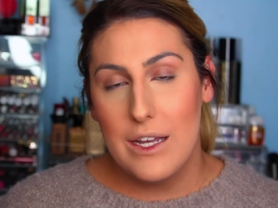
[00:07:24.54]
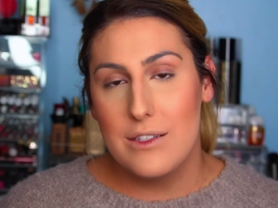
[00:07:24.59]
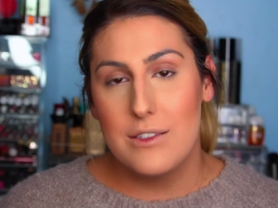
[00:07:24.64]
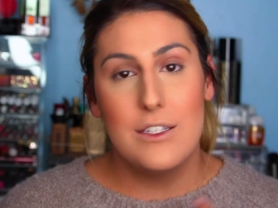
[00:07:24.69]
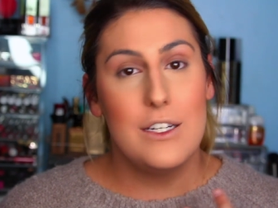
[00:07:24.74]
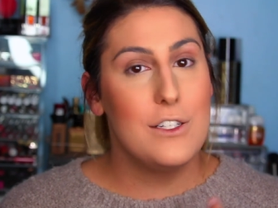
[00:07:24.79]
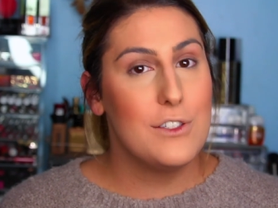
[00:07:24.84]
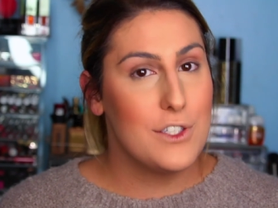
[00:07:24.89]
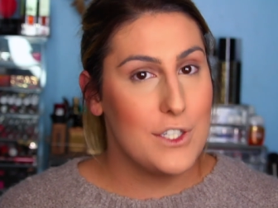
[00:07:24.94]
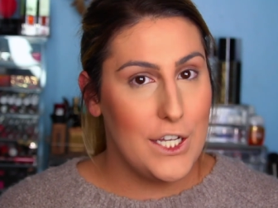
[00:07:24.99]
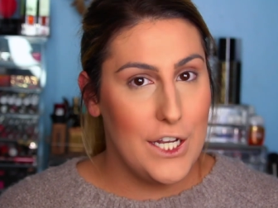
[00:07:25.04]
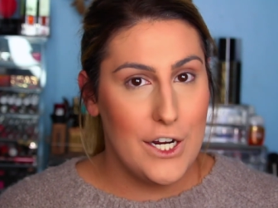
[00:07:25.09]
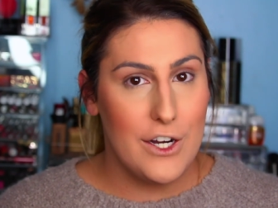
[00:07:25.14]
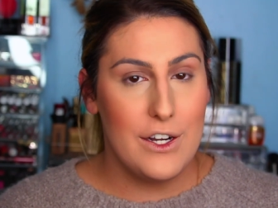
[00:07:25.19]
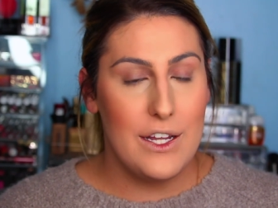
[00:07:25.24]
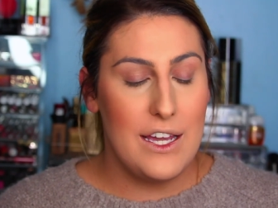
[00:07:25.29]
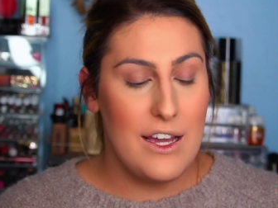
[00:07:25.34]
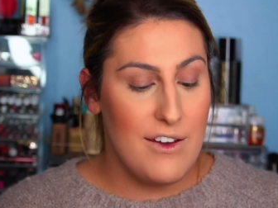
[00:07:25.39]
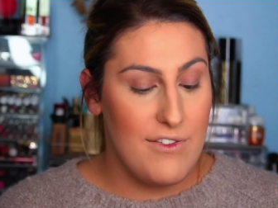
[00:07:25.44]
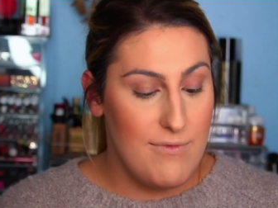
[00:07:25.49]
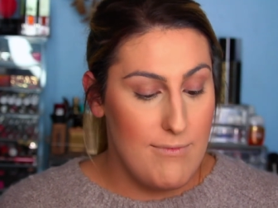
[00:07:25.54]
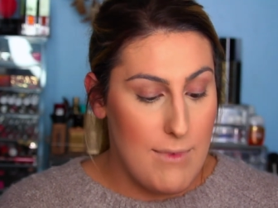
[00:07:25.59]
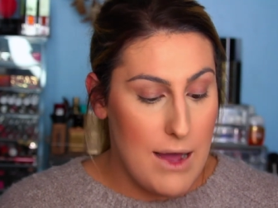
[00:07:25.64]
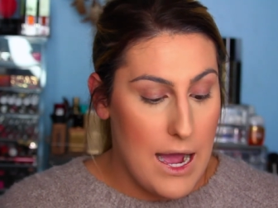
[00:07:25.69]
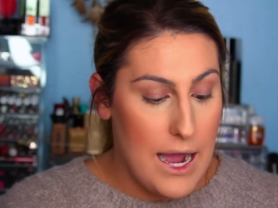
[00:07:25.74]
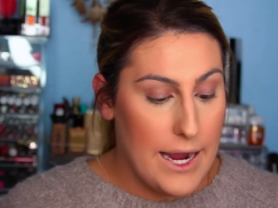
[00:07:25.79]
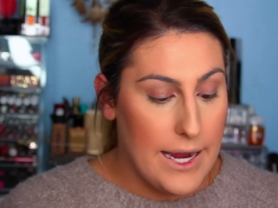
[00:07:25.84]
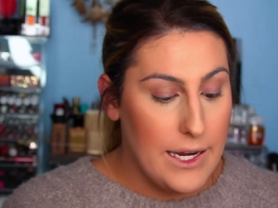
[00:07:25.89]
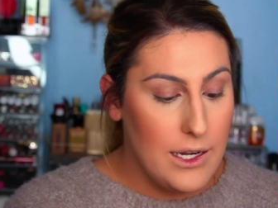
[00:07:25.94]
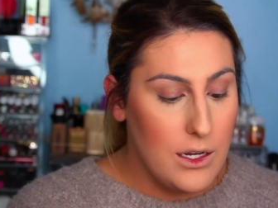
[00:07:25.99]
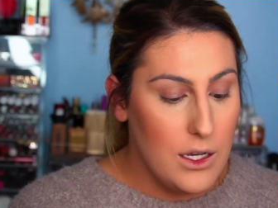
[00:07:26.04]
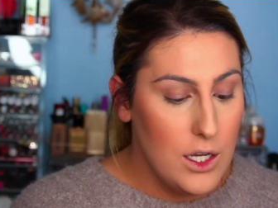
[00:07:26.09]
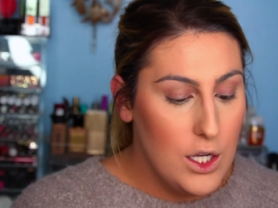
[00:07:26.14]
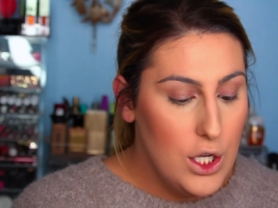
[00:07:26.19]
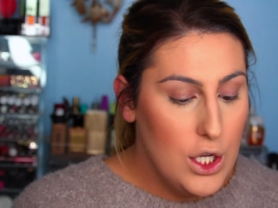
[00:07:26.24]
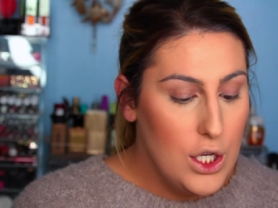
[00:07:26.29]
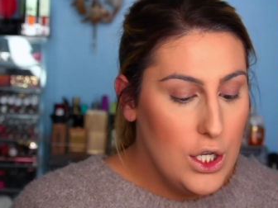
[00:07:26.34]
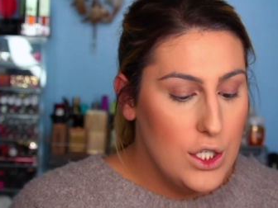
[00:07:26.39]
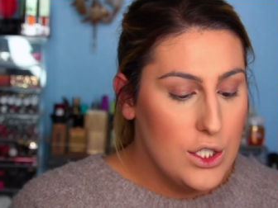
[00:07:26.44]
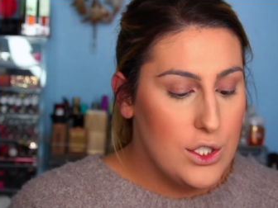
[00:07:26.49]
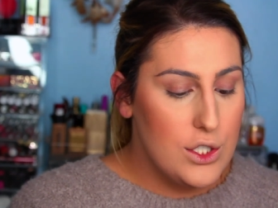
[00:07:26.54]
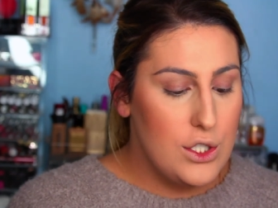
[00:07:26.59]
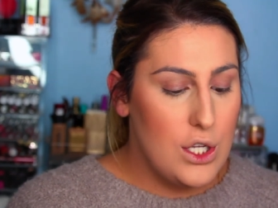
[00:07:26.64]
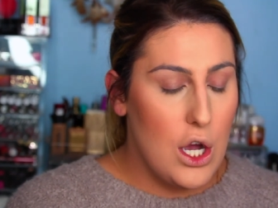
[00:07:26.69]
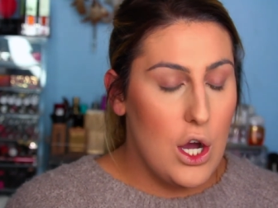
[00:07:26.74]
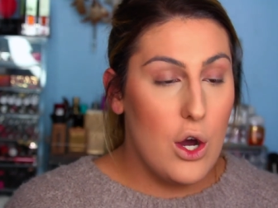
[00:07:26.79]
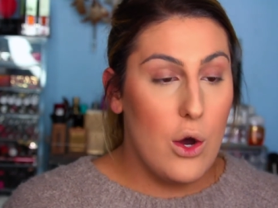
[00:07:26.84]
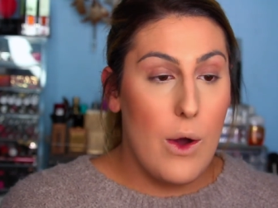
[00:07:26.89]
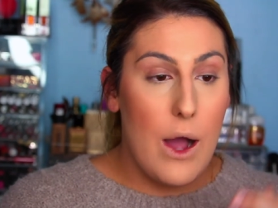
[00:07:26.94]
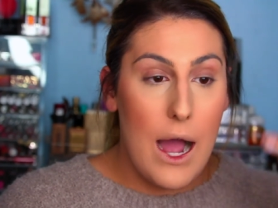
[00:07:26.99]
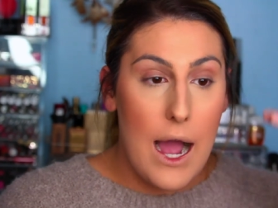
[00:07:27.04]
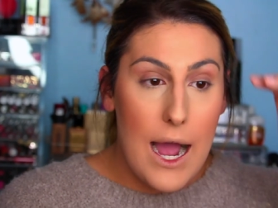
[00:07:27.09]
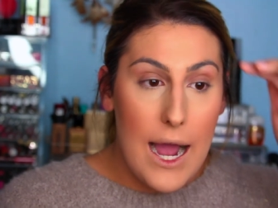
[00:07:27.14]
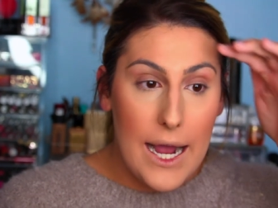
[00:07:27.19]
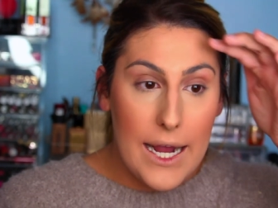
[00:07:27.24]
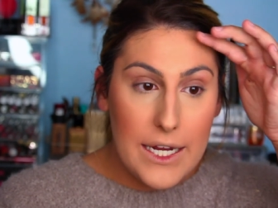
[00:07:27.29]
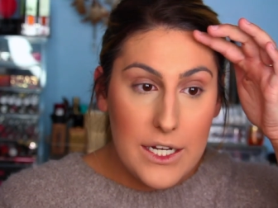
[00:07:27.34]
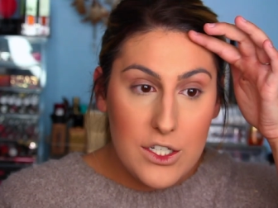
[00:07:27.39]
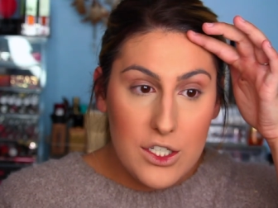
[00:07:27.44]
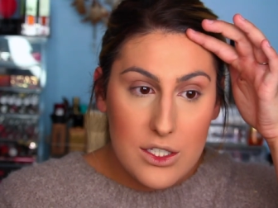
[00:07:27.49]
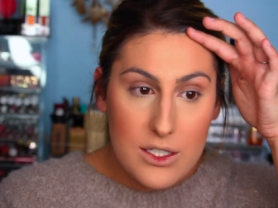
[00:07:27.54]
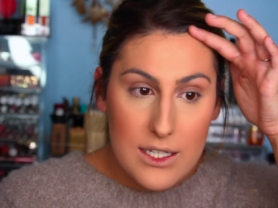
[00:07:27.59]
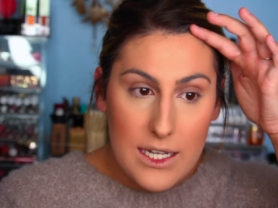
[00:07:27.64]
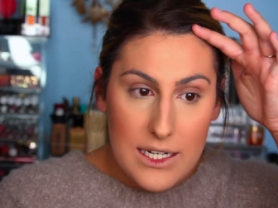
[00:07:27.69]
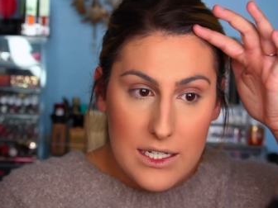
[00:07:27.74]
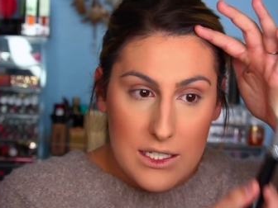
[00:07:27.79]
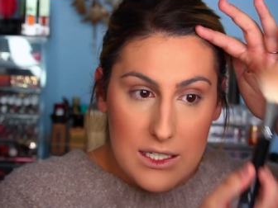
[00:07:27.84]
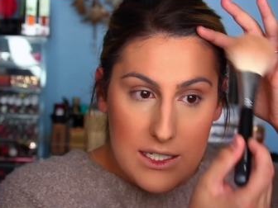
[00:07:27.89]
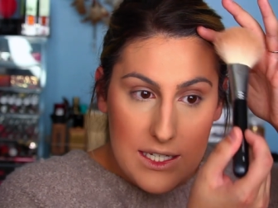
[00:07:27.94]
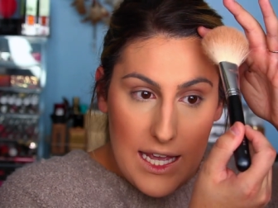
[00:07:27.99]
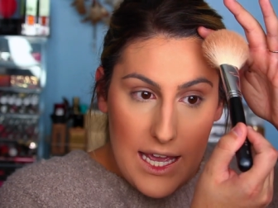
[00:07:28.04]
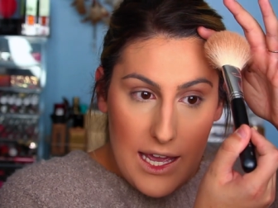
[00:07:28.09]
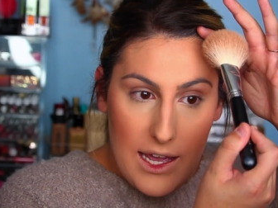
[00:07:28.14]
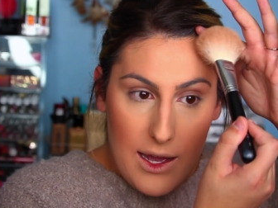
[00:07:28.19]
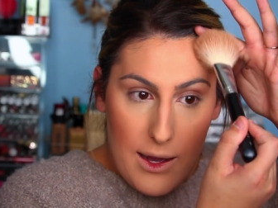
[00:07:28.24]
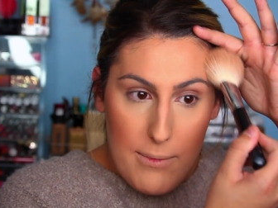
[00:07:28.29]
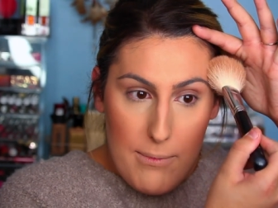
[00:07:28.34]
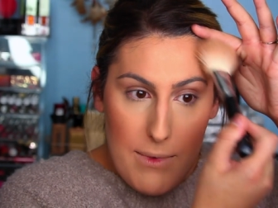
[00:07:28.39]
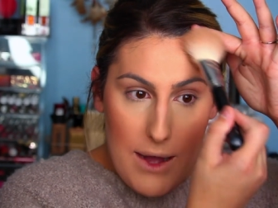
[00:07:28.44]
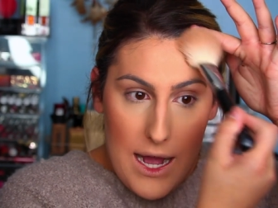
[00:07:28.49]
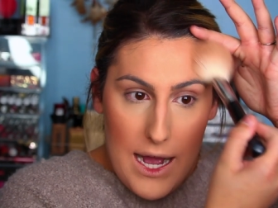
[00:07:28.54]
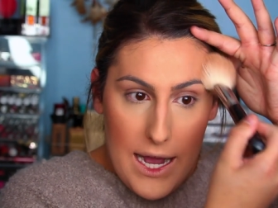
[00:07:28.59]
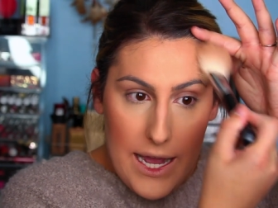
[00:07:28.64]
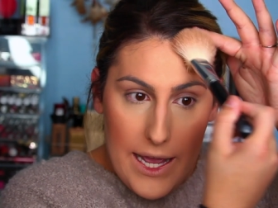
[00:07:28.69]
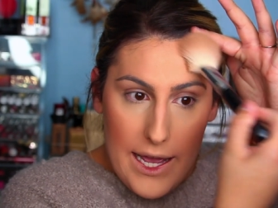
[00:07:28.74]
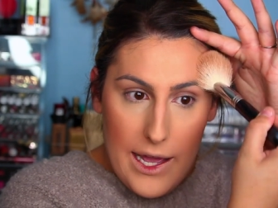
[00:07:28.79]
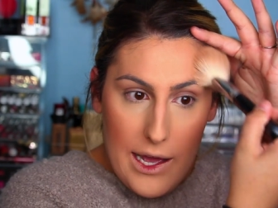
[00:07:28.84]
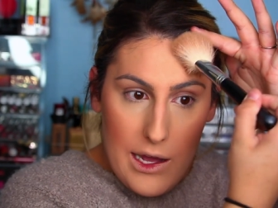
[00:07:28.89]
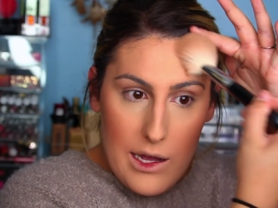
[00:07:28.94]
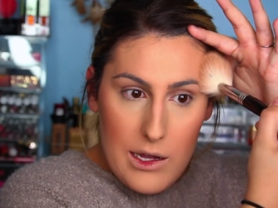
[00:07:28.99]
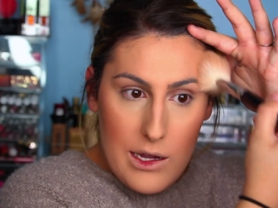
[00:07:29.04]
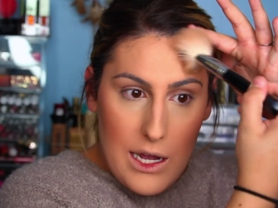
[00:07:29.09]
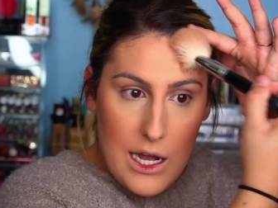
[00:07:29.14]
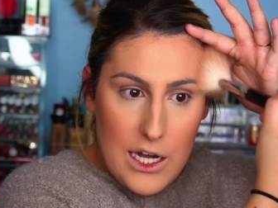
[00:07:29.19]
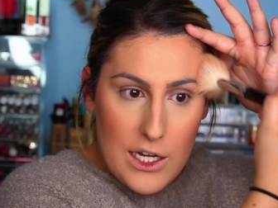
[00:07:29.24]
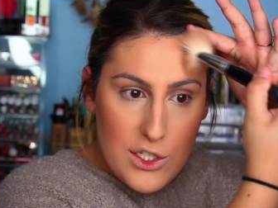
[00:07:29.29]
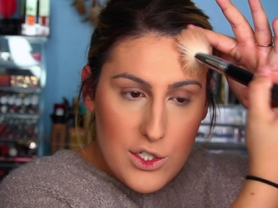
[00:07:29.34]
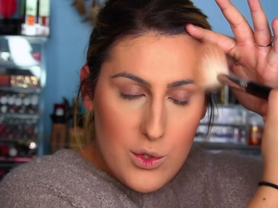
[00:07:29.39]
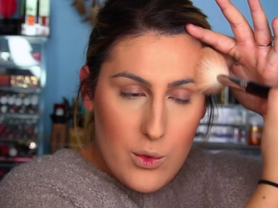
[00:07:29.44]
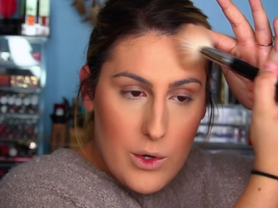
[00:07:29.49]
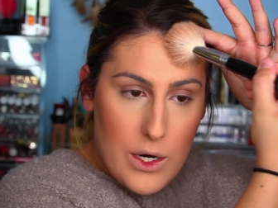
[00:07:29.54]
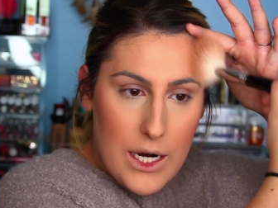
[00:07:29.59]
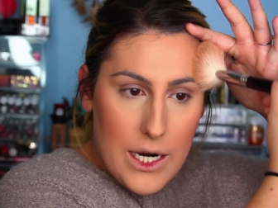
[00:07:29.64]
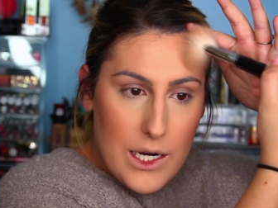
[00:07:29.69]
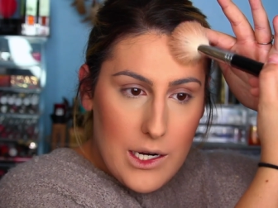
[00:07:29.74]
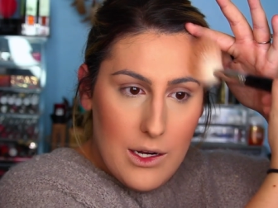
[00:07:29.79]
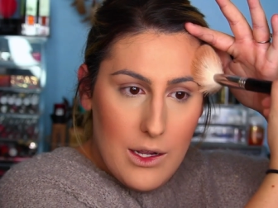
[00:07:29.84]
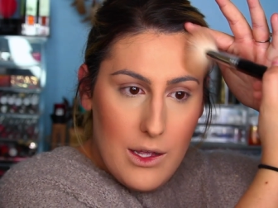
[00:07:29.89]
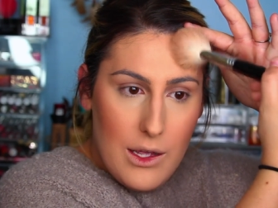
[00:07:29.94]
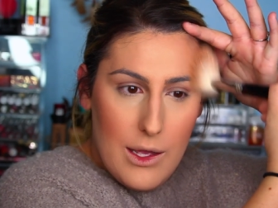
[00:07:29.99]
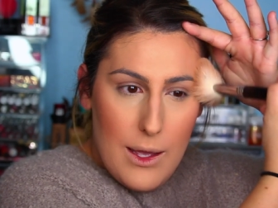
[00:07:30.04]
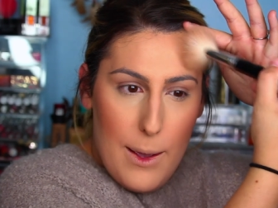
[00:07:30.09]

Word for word: it's an insecurity of mine. So I just like to take my contour